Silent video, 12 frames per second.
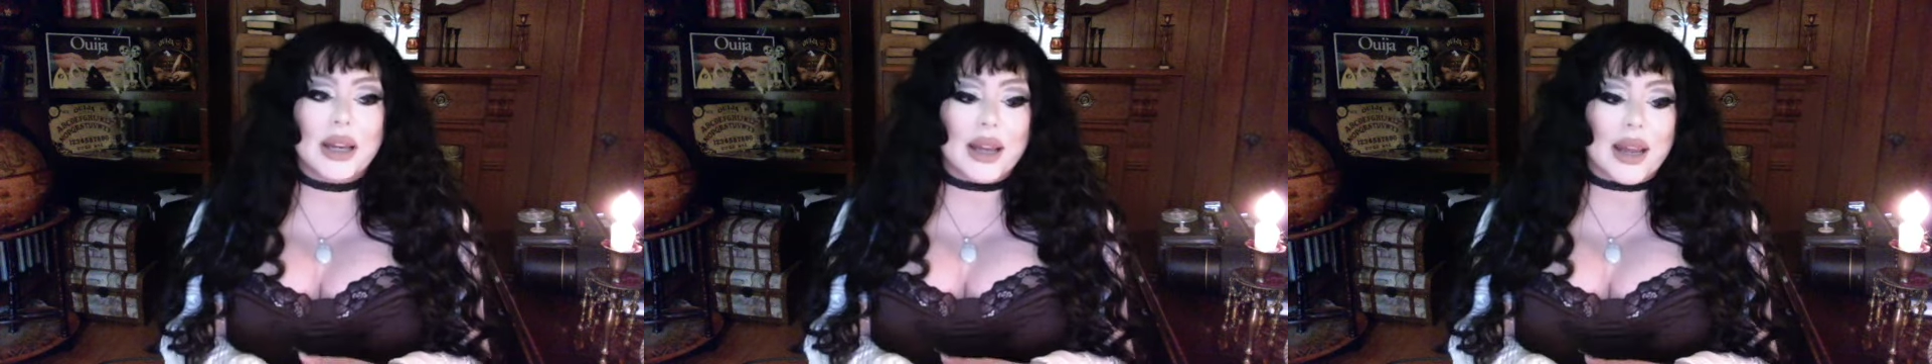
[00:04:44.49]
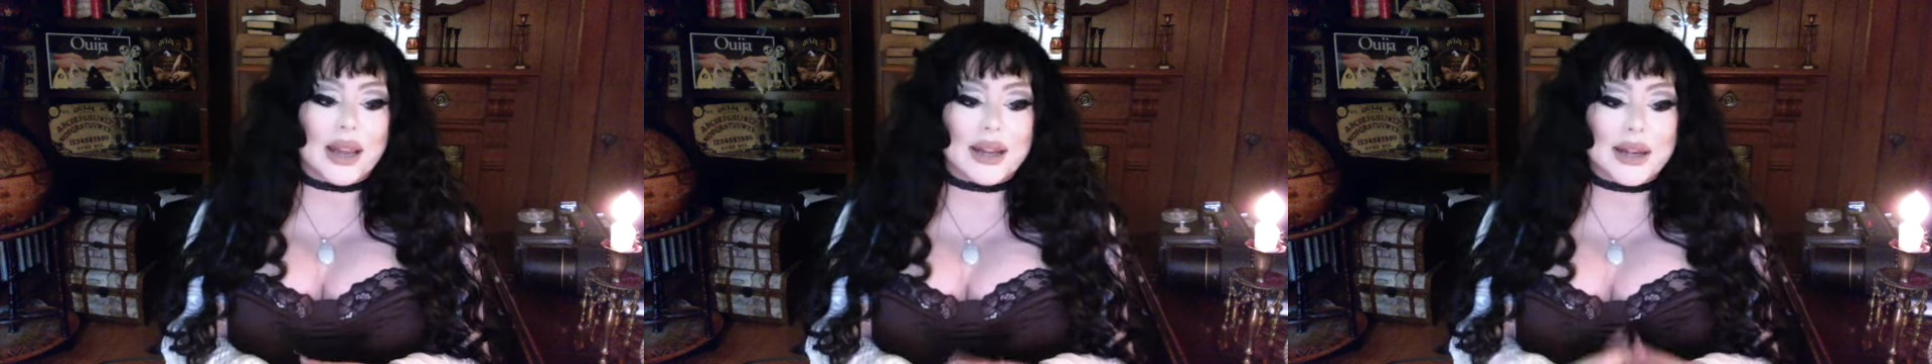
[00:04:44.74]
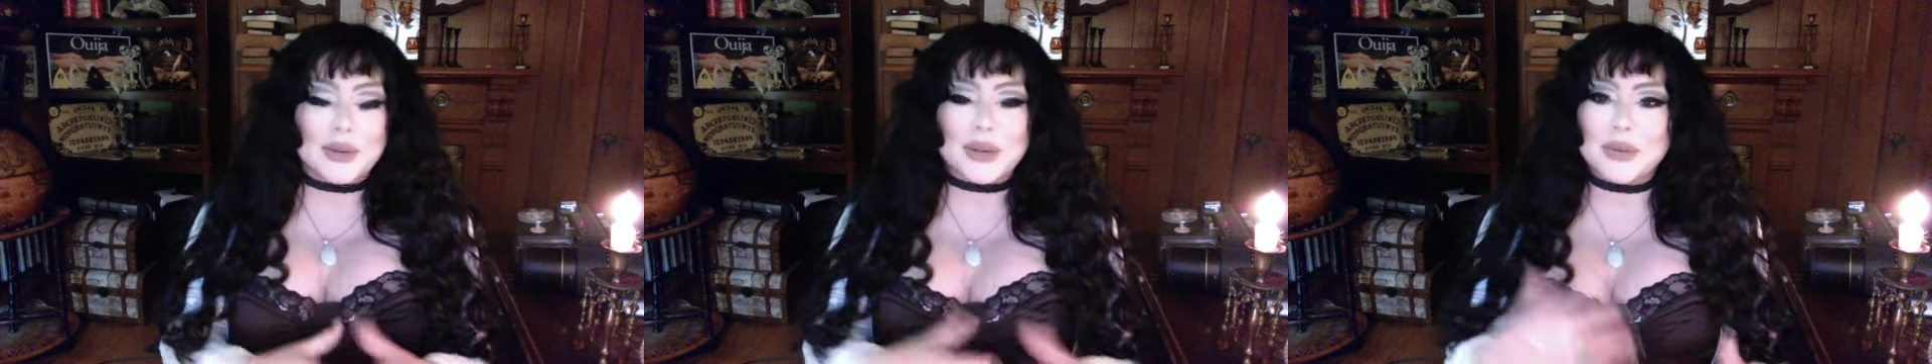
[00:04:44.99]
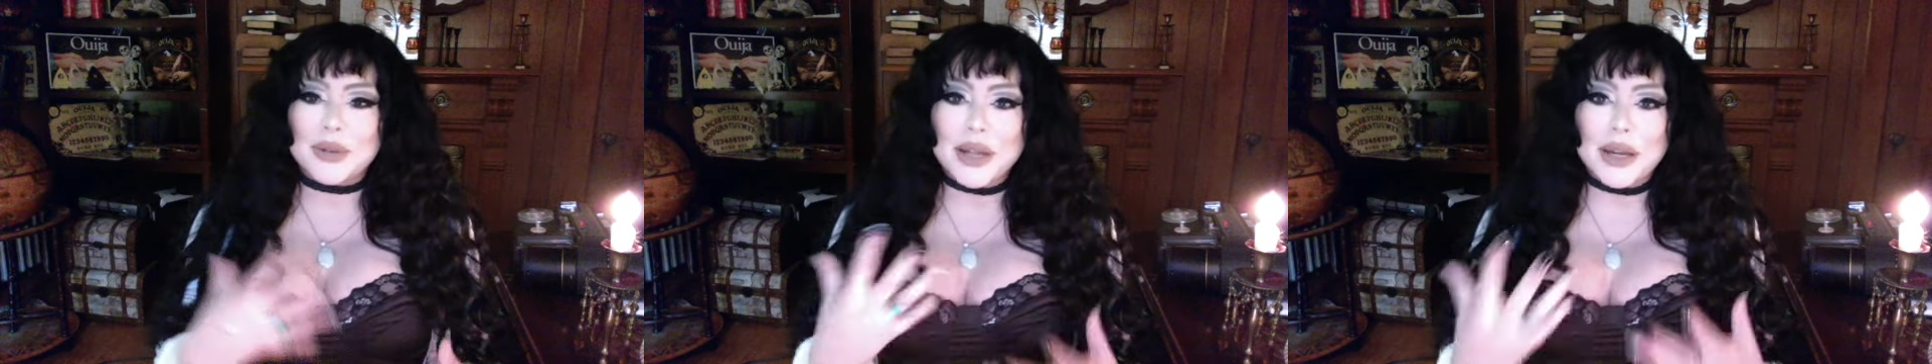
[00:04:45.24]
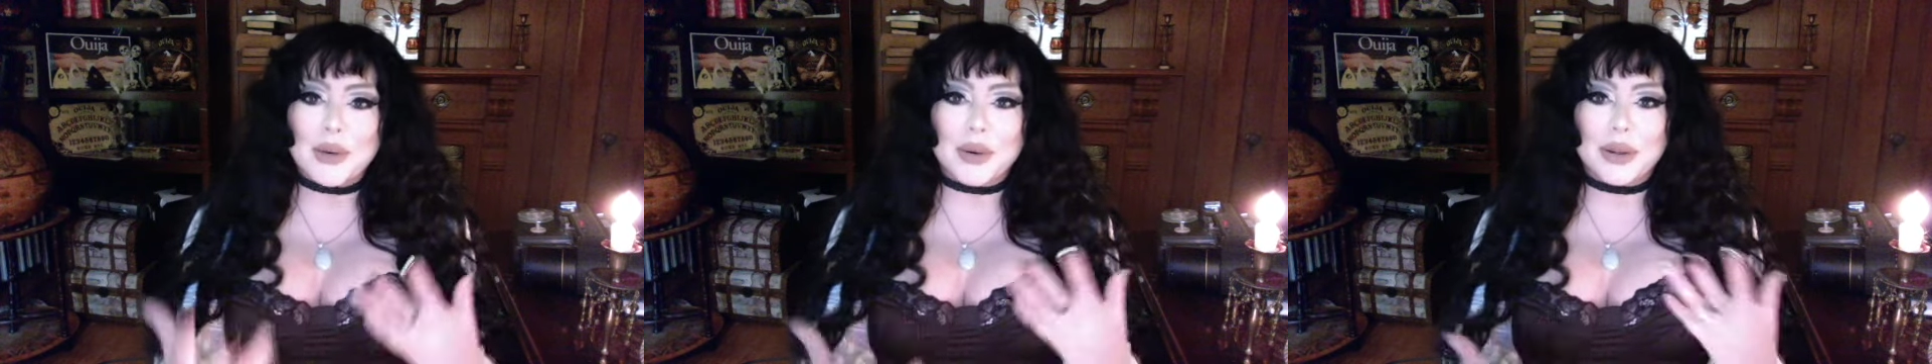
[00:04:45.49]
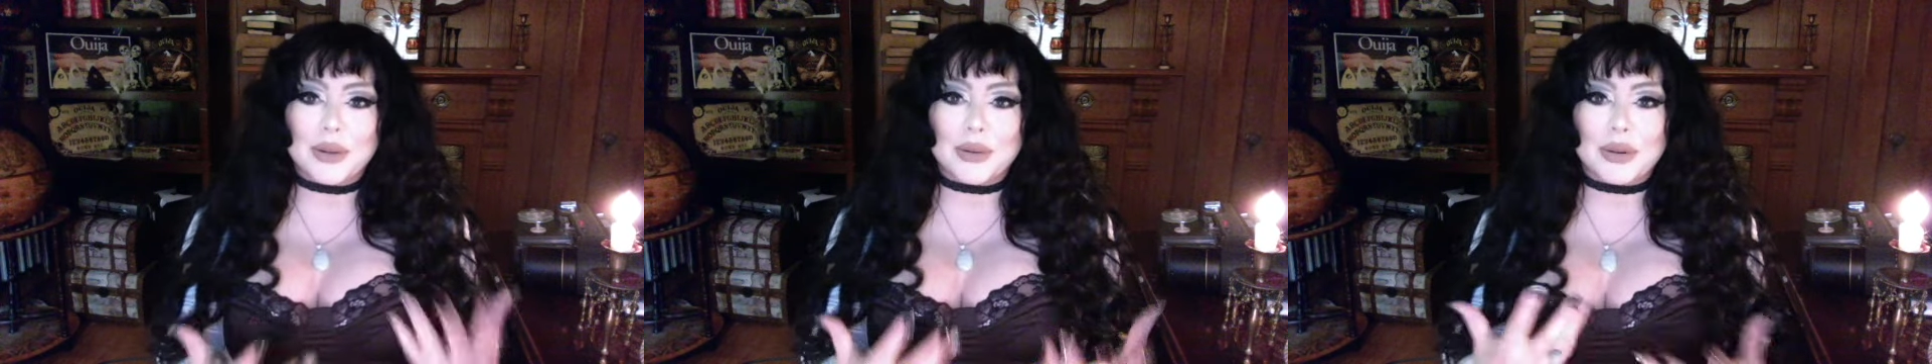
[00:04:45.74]
And I was really
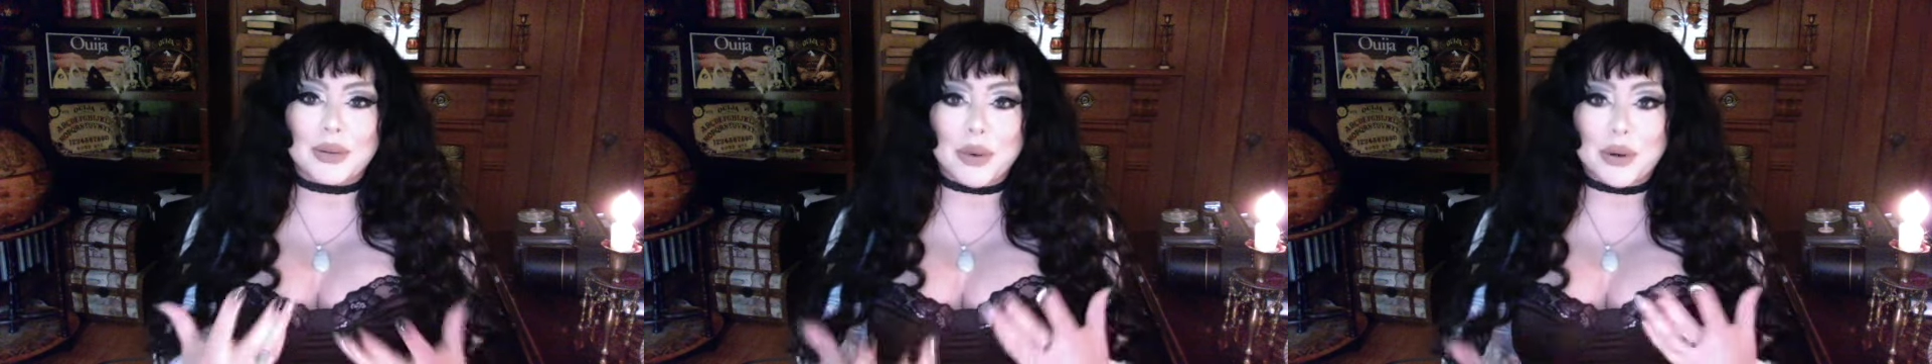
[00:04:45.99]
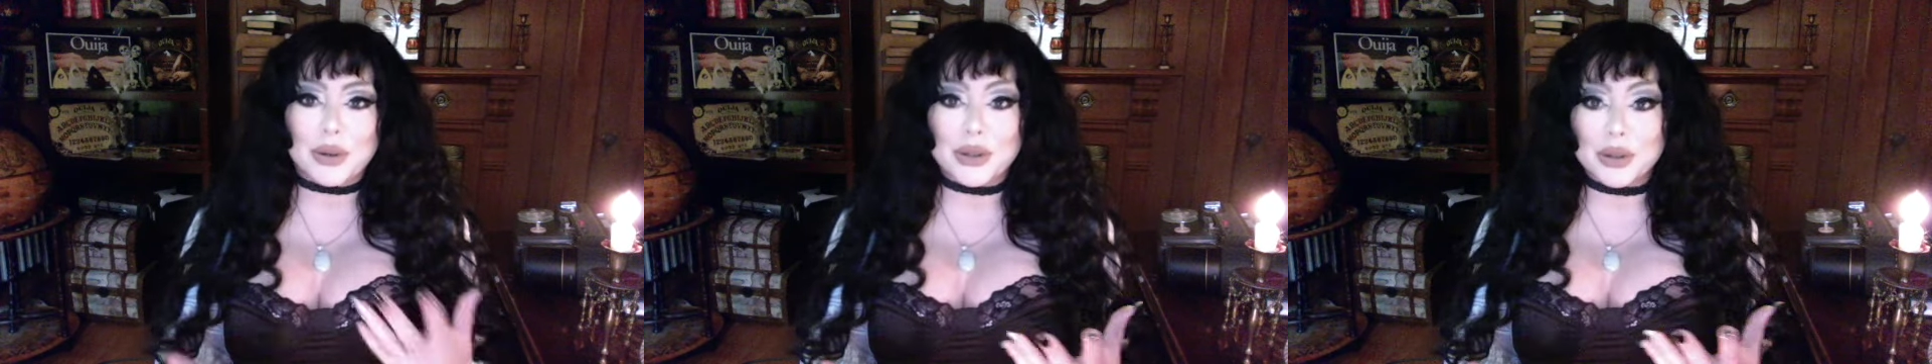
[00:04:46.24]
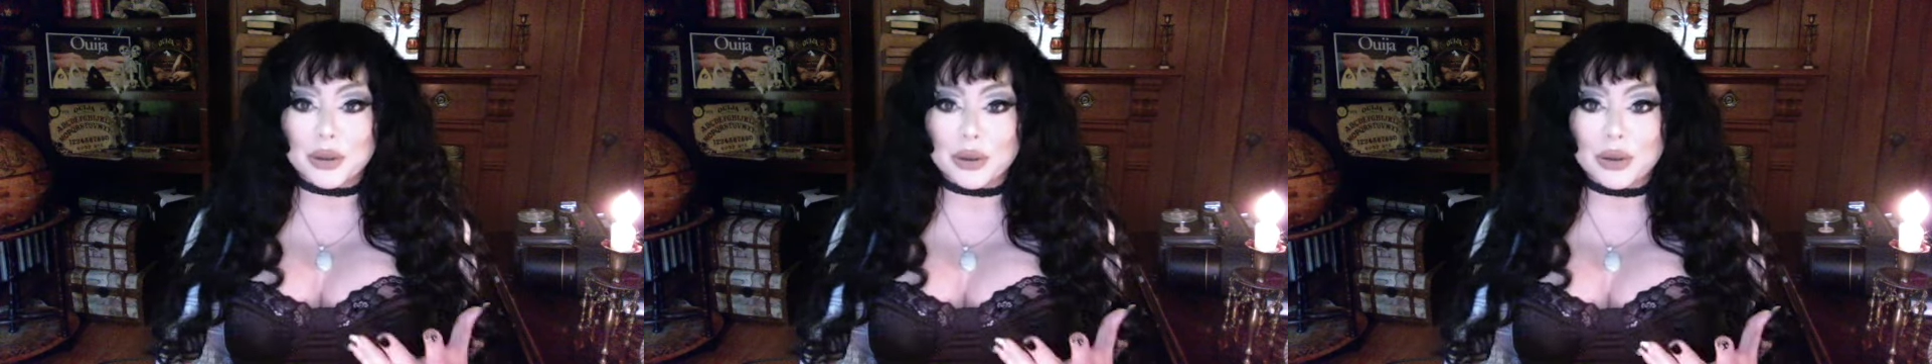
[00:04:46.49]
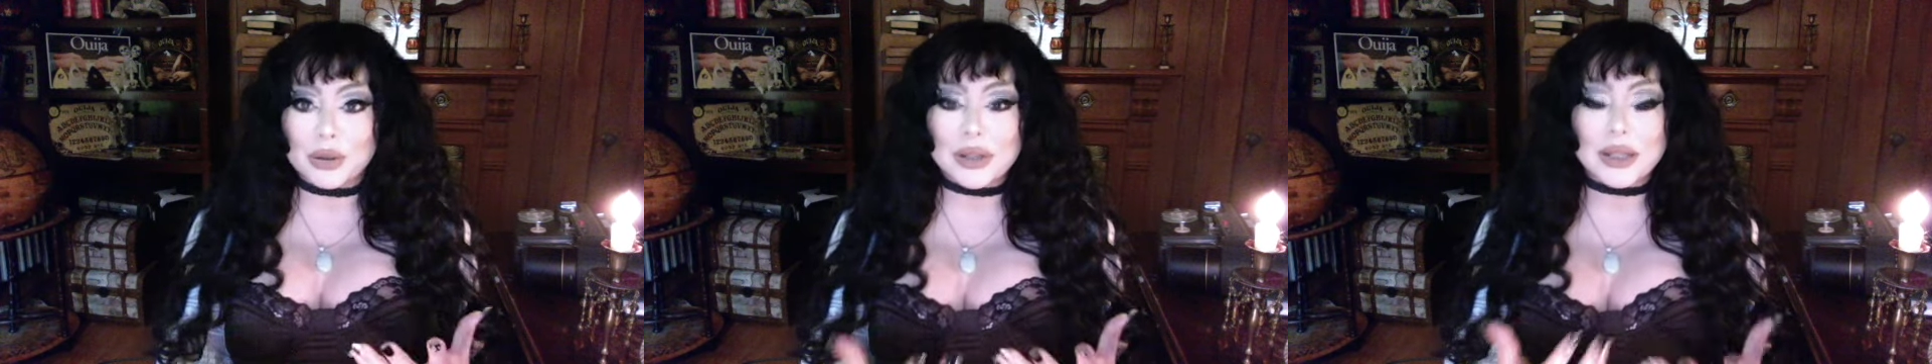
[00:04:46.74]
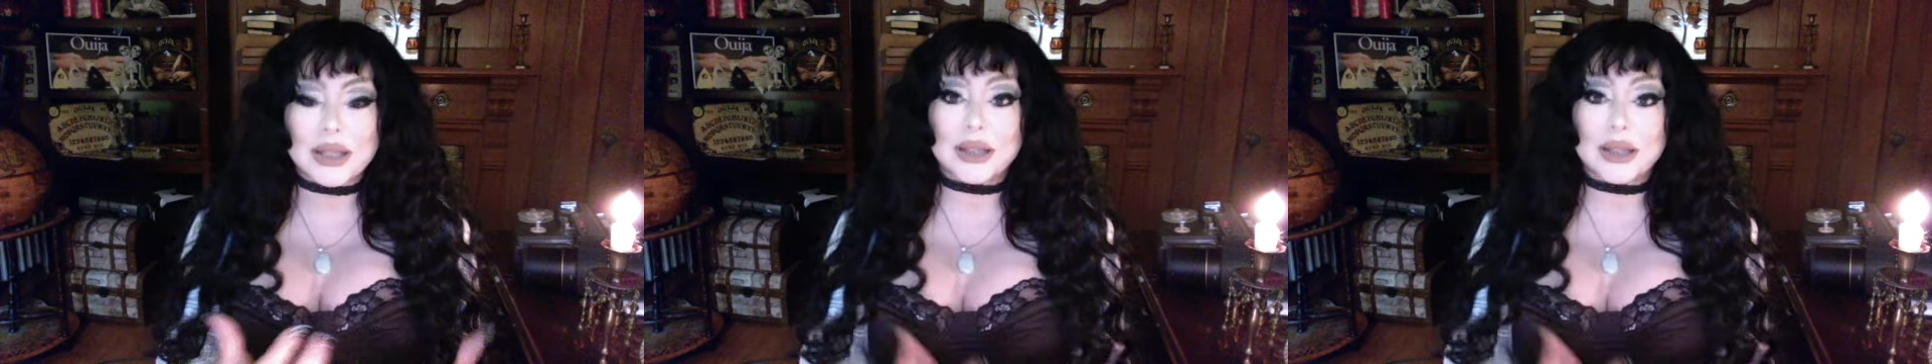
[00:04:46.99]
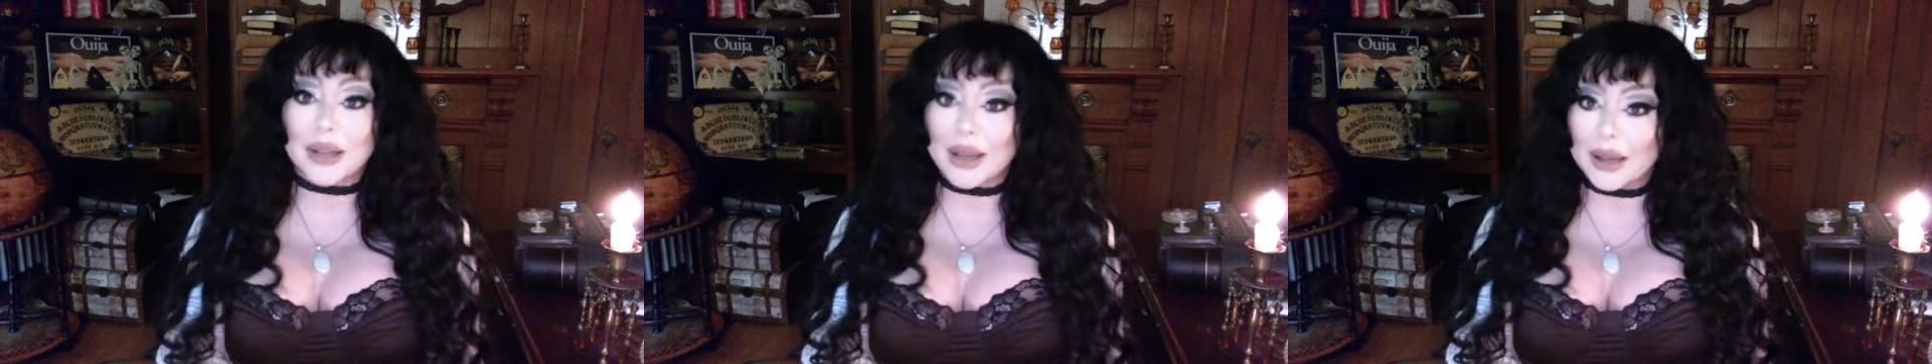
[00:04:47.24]
going through an emotional
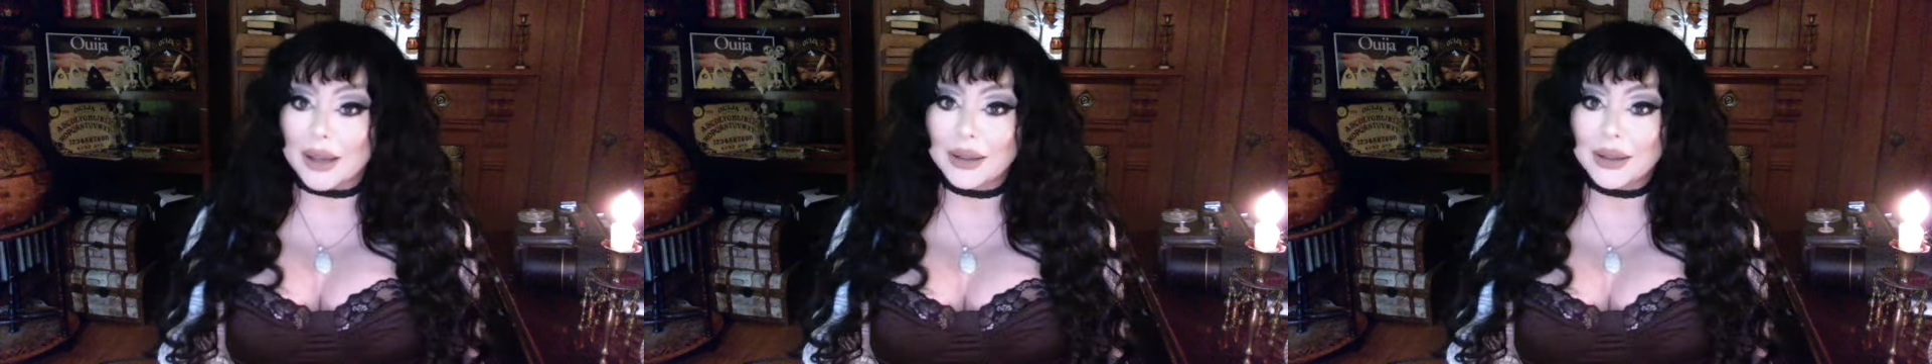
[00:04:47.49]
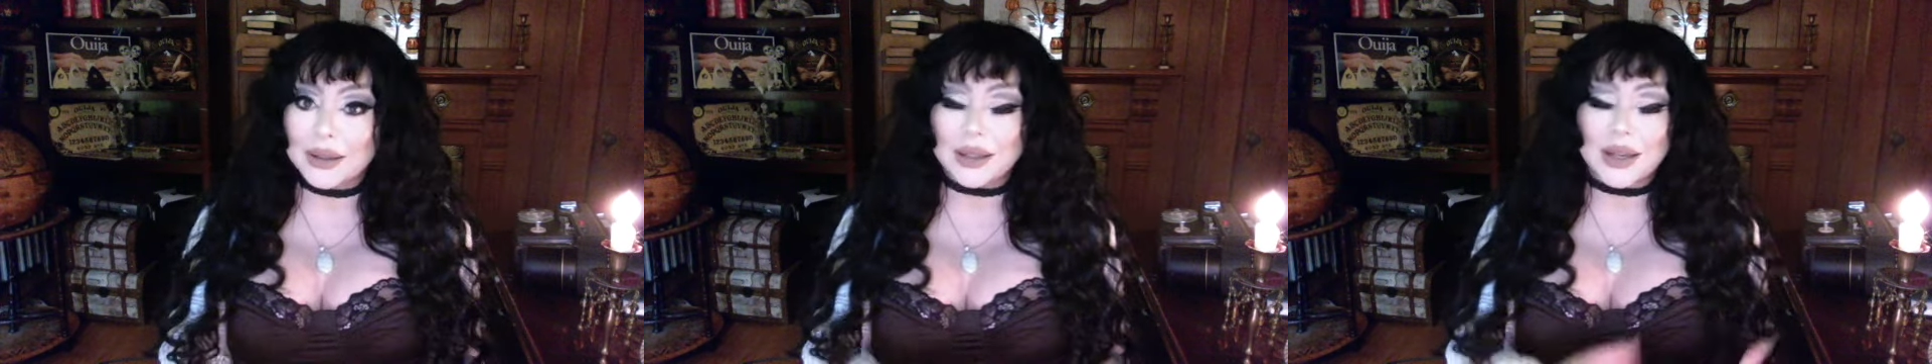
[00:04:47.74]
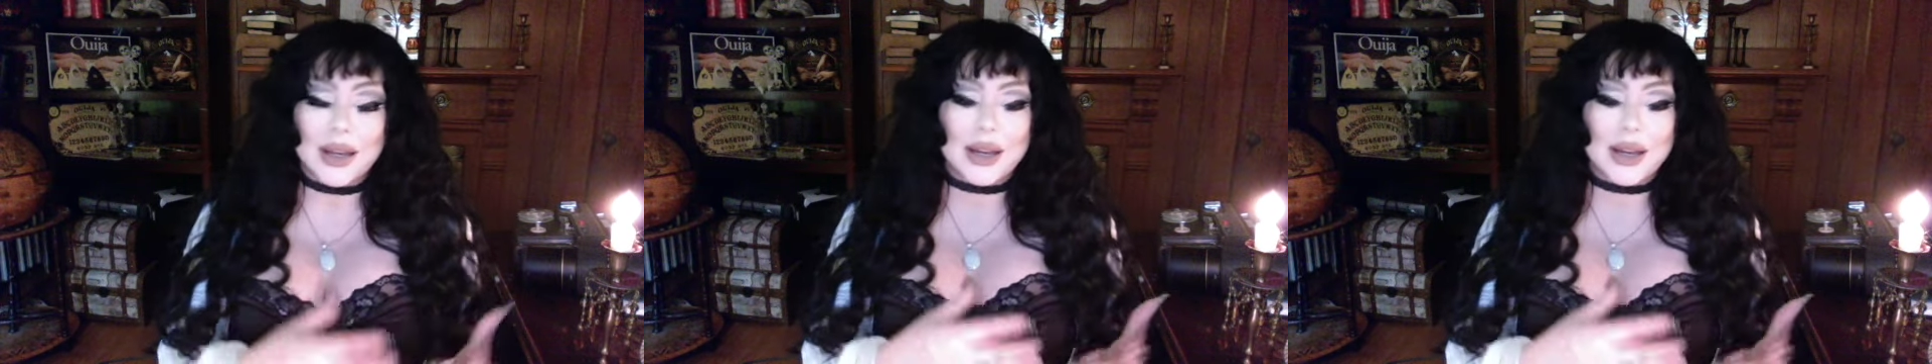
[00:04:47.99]
state,